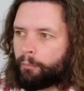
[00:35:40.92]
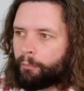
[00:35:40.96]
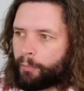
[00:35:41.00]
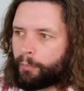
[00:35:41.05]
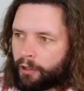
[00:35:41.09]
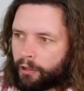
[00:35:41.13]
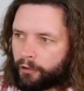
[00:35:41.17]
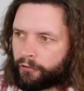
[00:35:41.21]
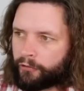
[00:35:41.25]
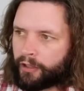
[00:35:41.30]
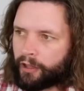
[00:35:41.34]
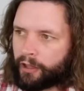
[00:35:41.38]

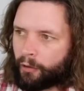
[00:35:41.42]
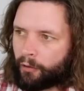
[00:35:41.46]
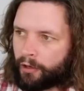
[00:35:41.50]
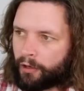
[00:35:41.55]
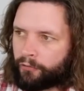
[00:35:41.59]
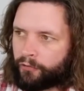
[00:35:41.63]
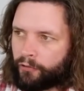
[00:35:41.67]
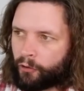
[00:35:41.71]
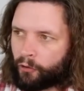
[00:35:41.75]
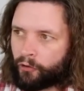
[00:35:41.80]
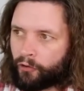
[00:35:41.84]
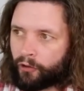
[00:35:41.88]
Personally, though, I
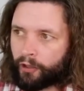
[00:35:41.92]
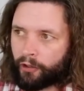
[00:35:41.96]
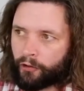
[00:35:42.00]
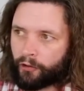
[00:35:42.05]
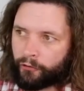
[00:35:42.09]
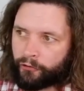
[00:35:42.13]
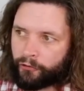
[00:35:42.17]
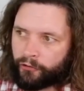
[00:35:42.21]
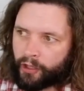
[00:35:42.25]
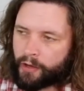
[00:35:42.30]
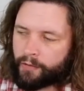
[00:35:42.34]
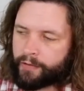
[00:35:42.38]
feel that at
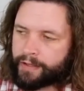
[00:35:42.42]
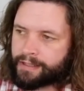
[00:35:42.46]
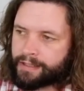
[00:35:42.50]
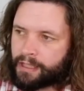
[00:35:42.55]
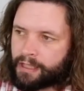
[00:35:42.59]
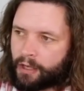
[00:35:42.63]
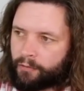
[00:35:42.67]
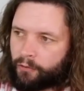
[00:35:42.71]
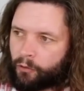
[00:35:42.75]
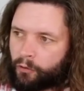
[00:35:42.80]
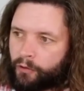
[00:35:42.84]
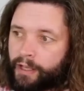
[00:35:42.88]
the service
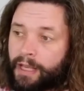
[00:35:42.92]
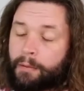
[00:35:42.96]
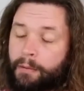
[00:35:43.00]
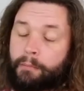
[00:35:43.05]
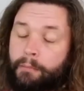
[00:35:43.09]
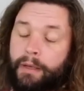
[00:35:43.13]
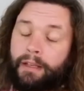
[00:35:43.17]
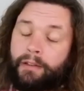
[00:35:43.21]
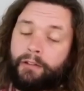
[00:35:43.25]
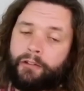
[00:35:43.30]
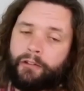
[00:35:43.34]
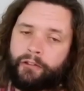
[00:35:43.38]
level, it
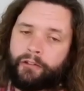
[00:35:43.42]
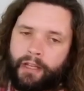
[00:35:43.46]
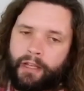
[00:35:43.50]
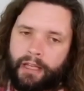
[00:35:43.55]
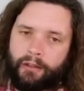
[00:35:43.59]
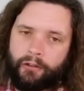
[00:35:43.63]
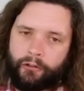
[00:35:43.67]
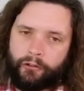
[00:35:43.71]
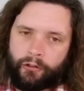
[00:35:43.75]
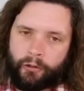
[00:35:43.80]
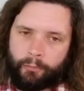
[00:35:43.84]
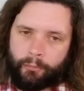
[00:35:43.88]
makes
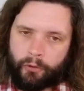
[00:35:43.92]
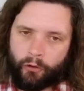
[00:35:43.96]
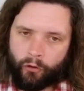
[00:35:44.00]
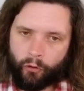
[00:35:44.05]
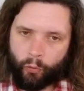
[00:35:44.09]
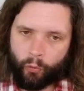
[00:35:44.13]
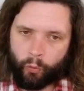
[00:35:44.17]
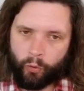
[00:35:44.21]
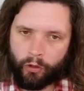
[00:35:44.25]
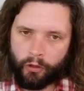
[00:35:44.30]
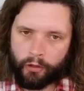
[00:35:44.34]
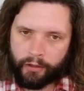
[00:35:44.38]
sense to put
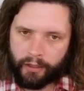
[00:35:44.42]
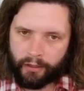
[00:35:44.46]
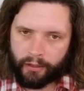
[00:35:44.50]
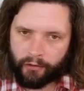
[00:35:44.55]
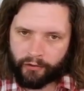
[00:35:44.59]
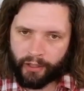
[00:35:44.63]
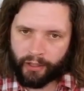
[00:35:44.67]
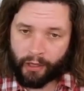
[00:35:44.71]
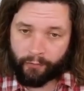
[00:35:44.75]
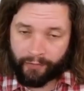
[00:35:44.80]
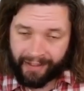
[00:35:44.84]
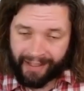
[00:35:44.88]
the work
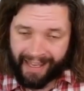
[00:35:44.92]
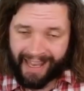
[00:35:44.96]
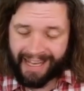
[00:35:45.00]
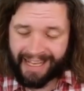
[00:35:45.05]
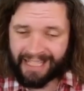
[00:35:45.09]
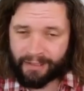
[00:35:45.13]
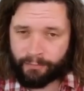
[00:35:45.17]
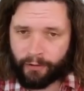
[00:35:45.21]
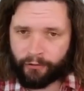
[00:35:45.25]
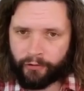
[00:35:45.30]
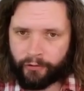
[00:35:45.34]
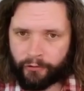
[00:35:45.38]
into having
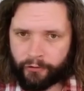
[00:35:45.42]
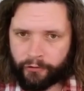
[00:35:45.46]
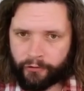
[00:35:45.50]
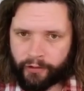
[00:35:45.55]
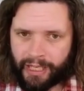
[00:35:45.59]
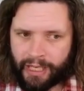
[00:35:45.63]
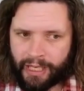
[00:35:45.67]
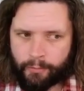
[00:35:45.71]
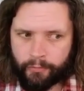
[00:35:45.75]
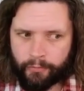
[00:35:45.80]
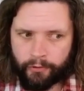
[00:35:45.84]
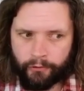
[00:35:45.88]
explicit
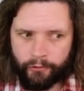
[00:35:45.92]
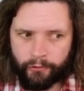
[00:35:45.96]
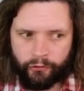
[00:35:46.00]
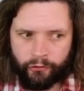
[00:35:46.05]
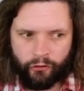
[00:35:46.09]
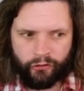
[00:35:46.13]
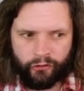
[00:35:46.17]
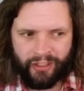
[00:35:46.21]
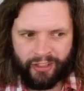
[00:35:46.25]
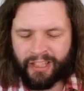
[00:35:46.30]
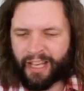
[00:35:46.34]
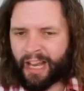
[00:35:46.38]
schemas
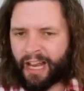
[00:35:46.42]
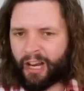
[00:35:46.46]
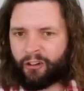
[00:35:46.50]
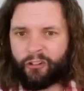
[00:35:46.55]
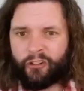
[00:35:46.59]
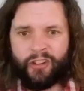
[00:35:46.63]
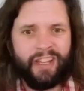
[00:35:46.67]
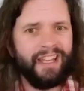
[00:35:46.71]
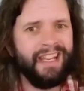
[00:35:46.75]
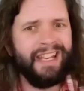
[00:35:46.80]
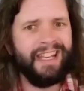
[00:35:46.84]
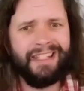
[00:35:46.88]
just to
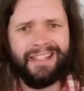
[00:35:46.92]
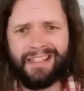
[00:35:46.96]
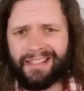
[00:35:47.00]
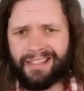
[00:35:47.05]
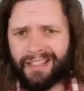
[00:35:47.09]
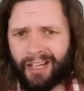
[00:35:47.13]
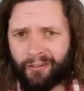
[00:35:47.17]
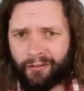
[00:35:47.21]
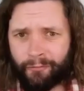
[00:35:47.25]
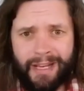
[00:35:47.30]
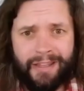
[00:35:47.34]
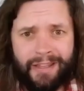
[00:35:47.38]
catch the easy
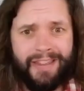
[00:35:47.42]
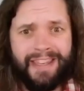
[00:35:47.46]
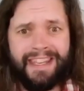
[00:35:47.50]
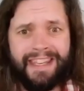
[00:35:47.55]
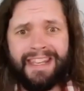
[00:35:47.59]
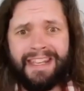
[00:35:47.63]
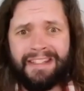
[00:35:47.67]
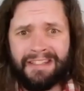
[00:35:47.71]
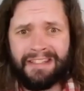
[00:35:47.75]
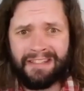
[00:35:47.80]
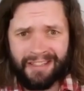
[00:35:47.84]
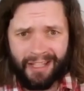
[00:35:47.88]
stuff, make
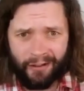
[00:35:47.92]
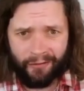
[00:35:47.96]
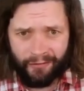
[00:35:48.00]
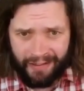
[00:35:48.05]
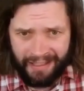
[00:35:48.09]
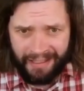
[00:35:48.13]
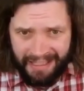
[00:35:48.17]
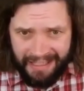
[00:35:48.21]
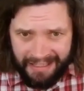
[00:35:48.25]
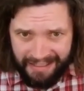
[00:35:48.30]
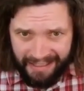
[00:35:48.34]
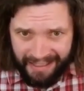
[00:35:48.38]
the easy stuff
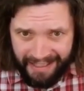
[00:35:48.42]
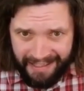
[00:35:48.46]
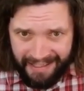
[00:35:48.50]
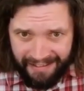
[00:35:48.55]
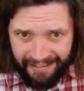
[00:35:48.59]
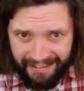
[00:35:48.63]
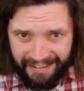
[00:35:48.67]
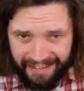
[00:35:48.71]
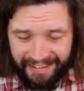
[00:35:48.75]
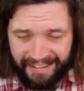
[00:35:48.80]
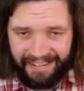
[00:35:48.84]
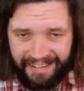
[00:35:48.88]

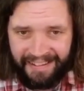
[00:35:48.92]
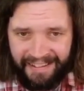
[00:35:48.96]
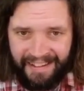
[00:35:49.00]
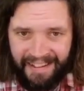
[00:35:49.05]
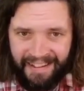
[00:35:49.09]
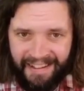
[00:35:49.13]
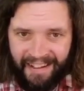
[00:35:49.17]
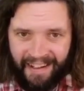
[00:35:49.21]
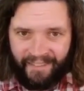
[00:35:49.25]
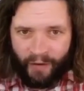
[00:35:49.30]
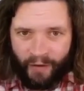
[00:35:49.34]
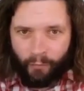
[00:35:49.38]
easy.
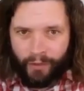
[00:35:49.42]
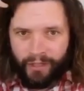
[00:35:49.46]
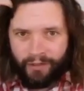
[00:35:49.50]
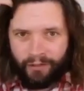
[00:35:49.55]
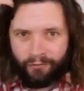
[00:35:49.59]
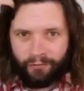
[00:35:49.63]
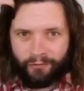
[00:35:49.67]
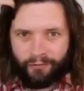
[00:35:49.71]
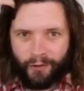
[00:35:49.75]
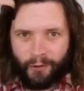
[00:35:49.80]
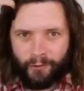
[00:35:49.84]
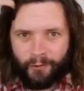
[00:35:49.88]
And then we
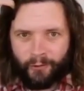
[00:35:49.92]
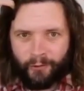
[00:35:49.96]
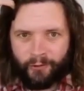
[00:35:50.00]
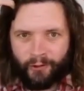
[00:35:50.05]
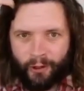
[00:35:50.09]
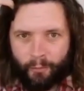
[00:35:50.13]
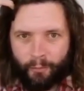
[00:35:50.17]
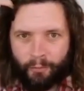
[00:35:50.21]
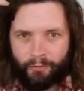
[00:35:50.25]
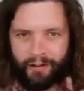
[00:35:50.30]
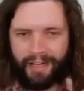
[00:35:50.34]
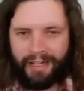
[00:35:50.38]
can focus
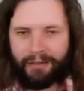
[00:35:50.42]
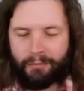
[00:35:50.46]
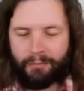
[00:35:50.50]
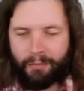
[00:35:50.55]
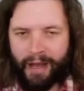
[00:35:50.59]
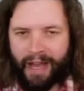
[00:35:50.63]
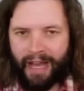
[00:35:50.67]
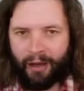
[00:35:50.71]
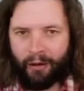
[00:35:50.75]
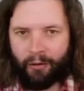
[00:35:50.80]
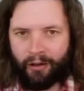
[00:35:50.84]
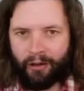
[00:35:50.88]
our brain
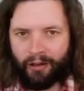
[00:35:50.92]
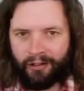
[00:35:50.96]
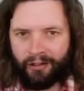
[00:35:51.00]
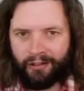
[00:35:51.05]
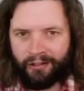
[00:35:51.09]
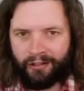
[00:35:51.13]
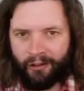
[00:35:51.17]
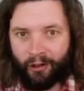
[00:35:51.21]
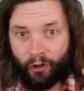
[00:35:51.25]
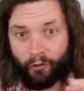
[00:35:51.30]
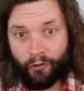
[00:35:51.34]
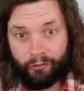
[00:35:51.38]
power
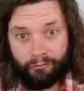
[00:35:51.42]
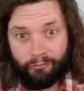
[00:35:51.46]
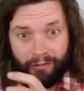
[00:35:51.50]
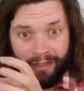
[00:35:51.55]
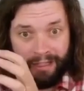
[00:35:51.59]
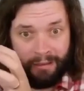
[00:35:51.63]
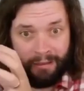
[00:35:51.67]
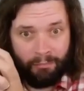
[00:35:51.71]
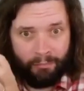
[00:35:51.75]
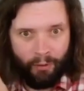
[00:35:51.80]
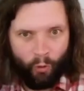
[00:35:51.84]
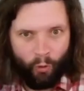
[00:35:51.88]
on the
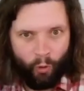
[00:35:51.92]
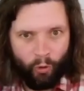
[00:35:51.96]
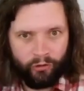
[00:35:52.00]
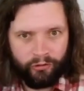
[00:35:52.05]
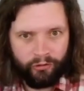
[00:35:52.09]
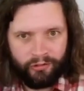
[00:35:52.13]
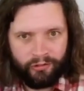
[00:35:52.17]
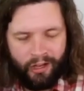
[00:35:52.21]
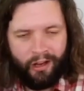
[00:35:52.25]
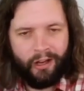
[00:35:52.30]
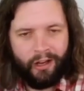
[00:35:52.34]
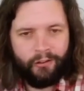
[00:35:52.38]
really
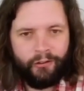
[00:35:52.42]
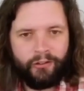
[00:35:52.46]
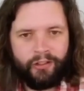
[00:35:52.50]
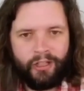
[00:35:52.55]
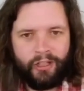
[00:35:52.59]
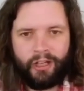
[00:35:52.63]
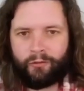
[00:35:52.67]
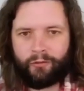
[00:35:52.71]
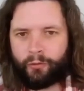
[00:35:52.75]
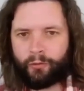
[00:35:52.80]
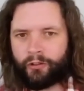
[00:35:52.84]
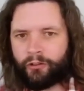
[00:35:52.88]
important hard
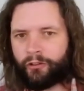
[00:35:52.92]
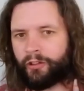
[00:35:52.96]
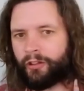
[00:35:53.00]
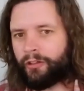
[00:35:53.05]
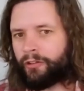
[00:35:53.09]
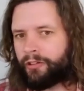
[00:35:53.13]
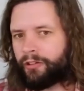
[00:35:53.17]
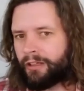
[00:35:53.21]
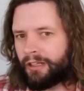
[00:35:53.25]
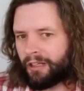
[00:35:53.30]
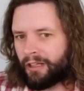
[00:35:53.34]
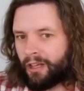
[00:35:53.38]
stuff, which
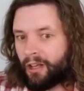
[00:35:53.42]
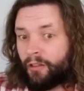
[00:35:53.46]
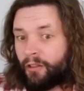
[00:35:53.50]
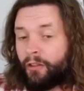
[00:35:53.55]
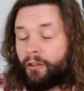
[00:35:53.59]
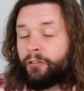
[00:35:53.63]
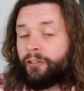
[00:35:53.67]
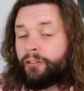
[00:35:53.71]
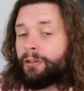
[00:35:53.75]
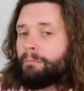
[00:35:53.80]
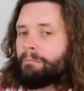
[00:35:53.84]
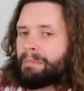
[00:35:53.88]
is
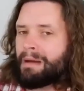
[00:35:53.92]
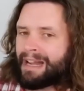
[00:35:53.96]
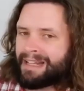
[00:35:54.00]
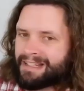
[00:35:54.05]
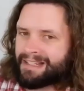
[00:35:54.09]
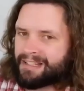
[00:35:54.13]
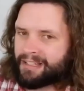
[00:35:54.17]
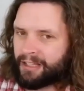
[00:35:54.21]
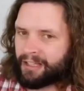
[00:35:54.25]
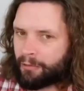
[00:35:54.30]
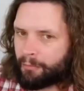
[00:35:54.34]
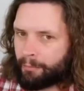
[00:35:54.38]
the
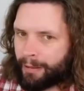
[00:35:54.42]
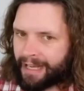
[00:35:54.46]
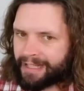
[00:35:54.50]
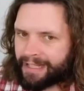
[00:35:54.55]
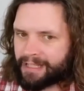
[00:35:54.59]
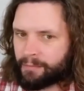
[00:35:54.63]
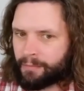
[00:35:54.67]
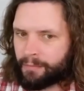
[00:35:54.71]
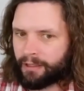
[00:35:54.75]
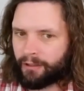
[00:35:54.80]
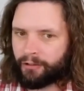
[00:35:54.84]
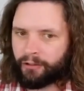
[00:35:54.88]
semantic
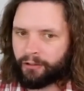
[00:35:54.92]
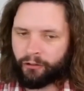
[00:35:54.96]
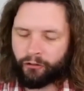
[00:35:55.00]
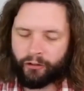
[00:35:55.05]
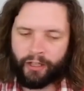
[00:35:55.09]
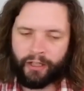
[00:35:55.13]
compatibility